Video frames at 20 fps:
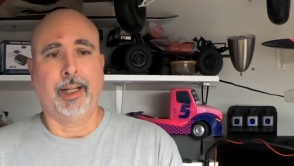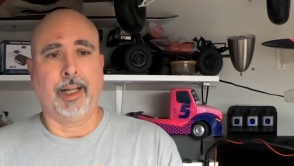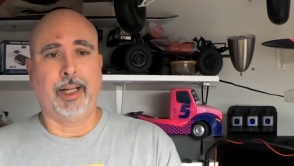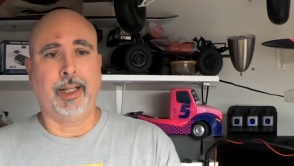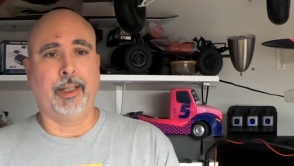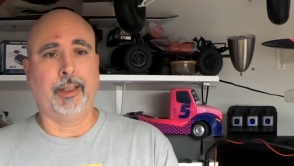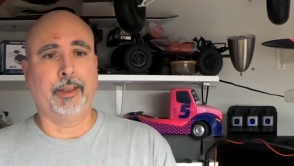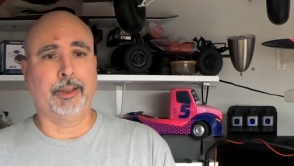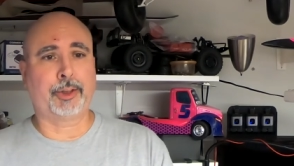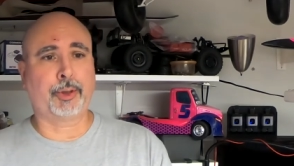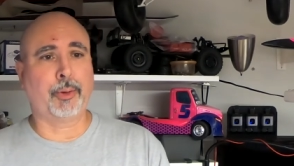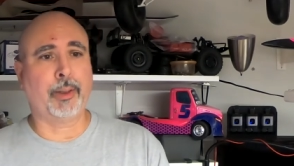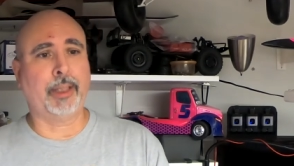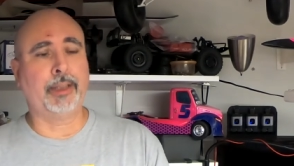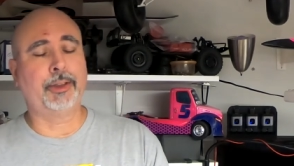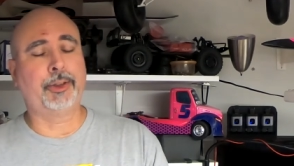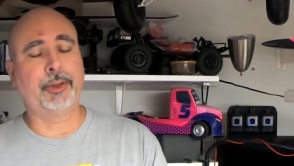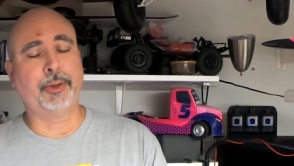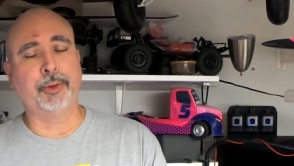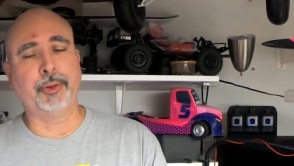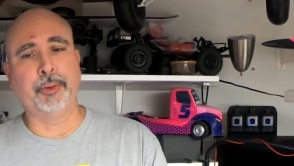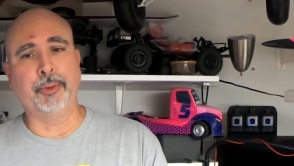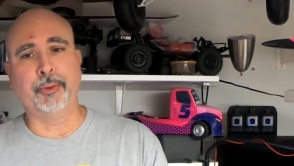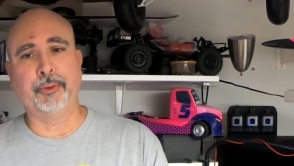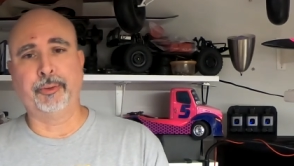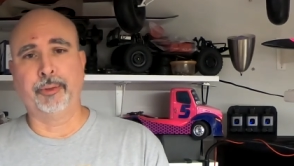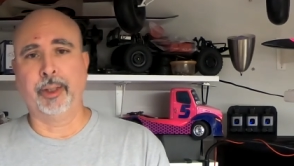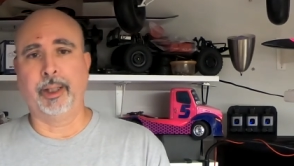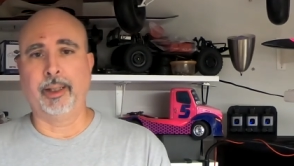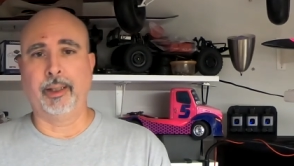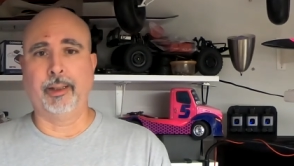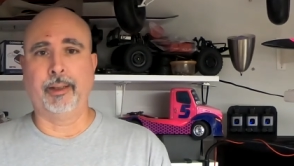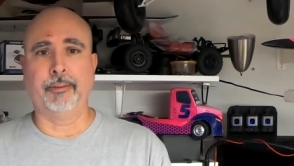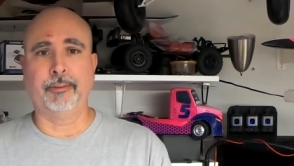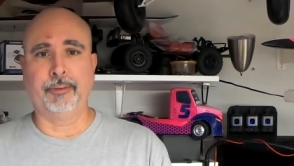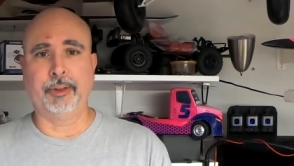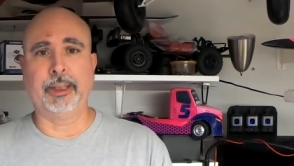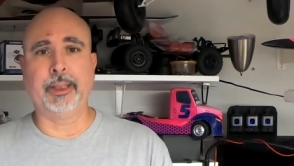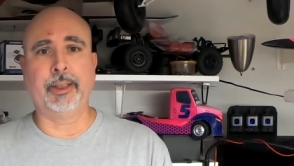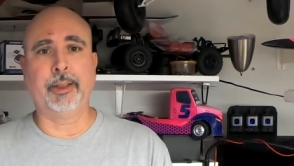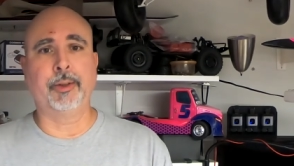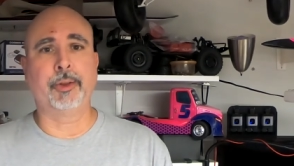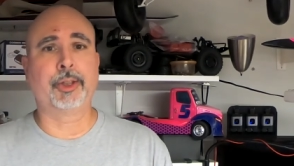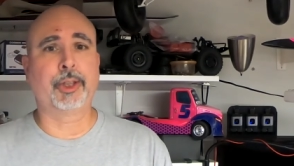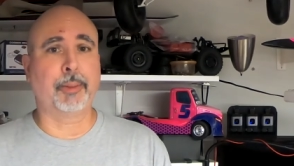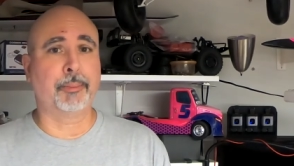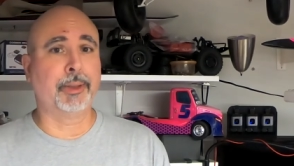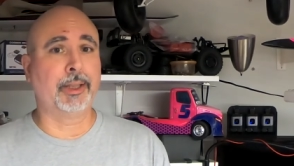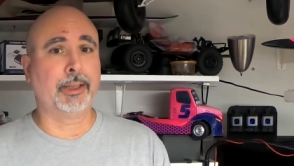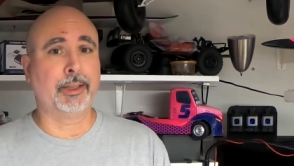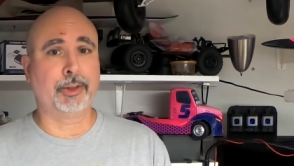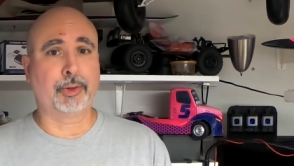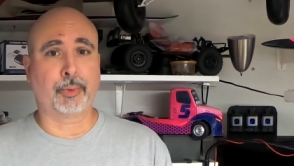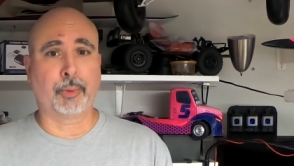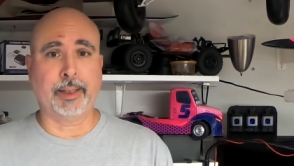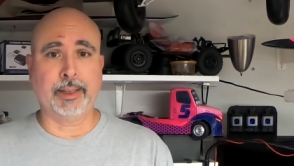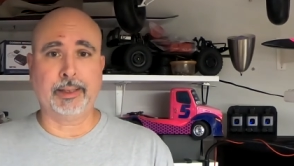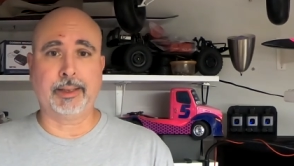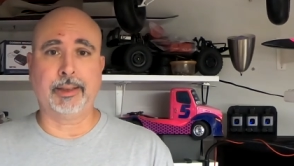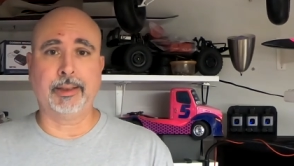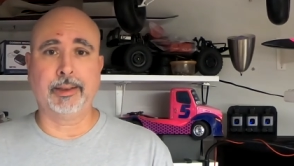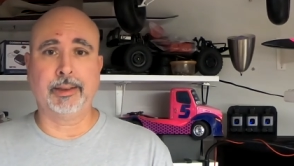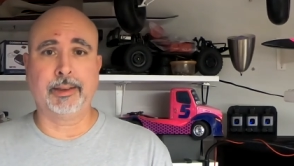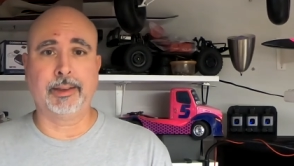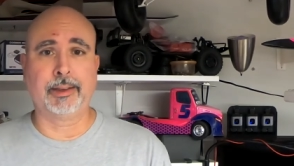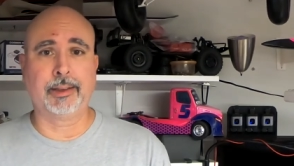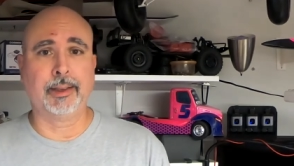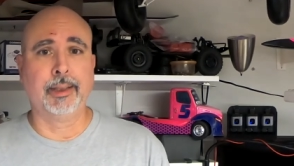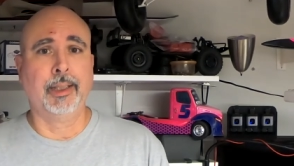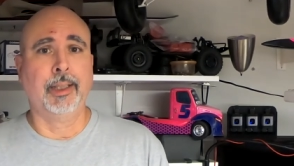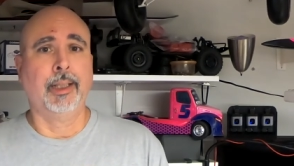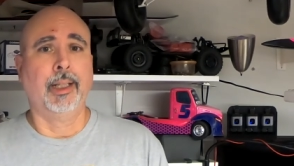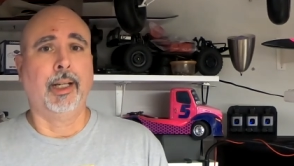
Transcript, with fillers: I'm going to try to video some of these races.